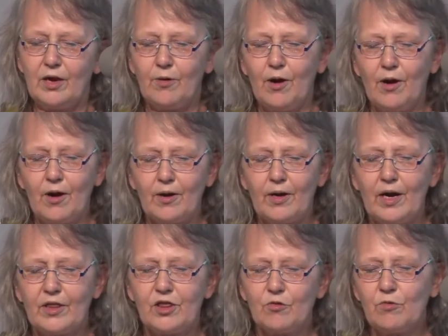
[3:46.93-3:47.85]
There
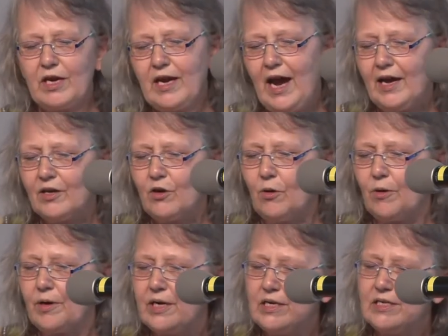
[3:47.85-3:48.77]
are three
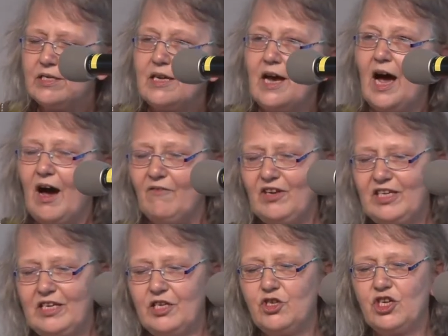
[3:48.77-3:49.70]
categories of
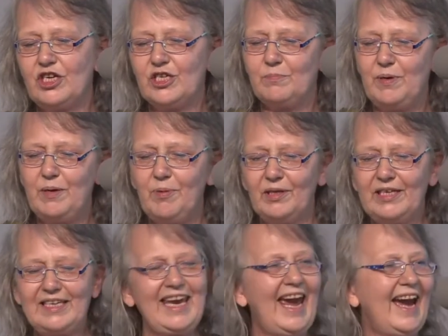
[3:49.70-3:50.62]
indigenous people
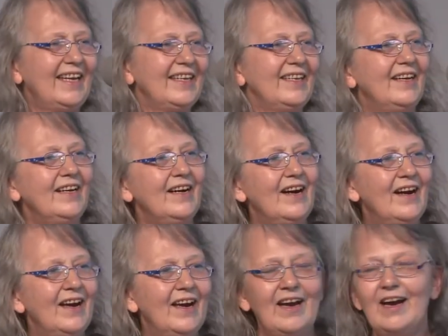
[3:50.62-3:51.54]
in Canada.
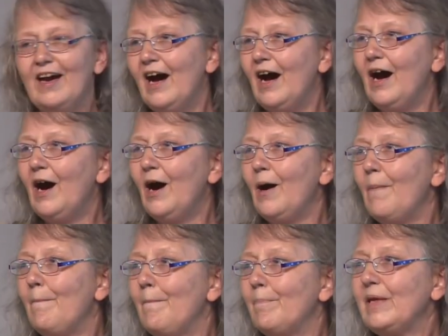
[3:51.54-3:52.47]

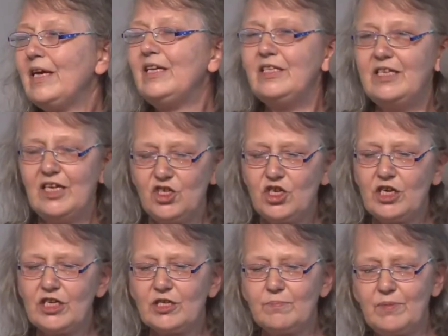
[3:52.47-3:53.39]
Um,
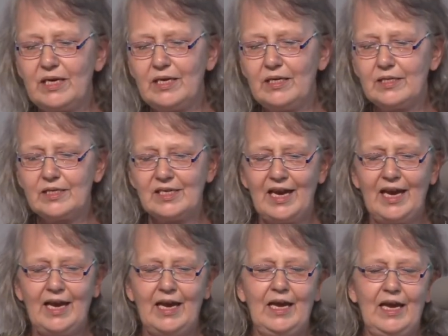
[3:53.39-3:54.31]
indigenous means
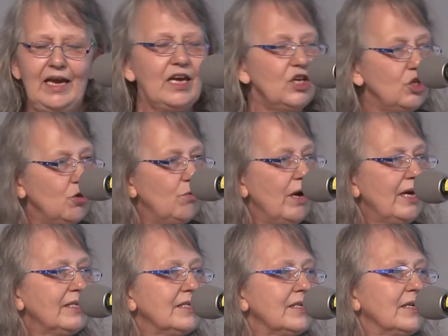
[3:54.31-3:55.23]

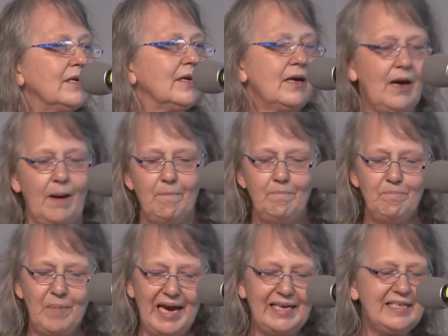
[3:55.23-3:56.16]
Inuit,
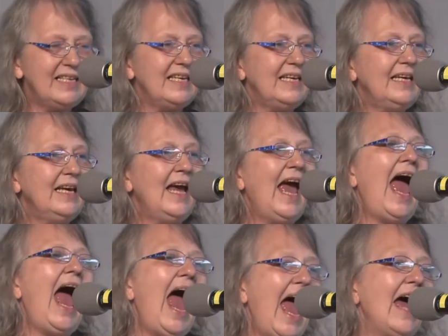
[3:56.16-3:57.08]
Métis,
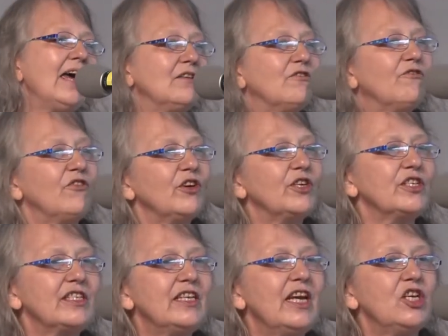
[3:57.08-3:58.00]
and
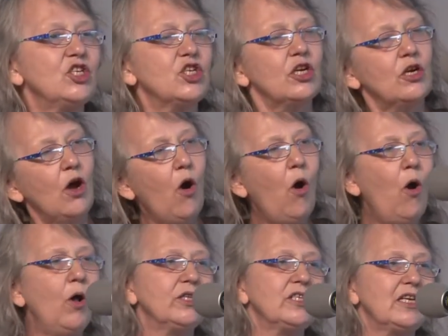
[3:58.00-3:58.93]
First Nation
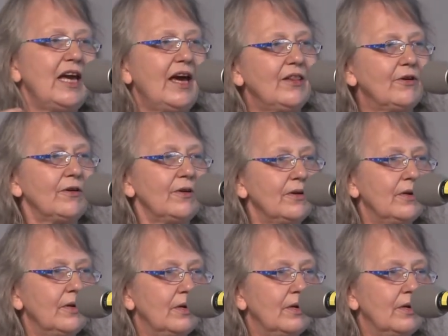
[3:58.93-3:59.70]
all together.